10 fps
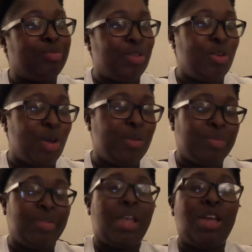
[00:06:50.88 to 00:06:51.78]
you know
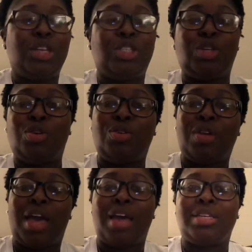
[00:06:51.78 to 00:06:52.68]
show you
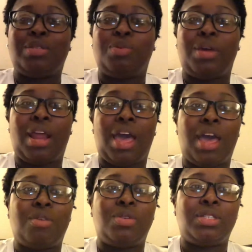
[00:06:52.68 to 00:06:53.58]
guys what
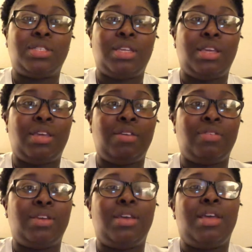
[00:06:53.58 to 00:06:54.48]
I
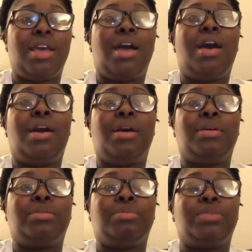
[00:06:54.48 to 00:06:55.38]
received
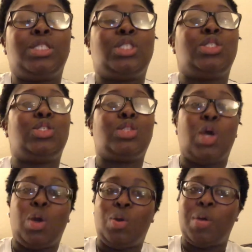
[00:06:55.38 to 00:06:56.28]
um,
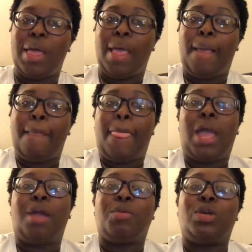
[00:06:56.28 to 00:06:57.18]
so
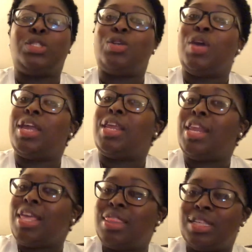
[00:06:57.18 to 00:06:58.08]
I'm going to go ahead
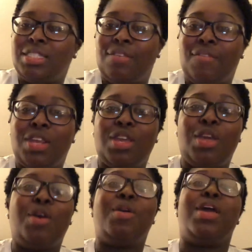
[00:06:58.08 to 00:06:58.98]
and end this
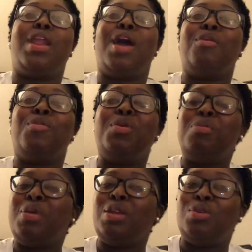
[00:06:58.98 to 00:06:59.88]
video and I will
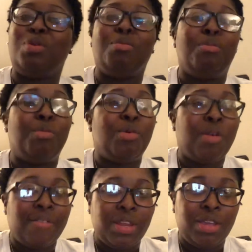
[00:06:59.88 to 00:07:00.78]
be doing
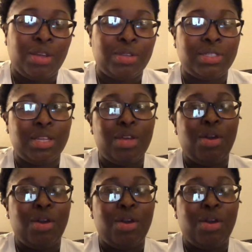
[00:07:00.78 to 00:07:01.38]
more videos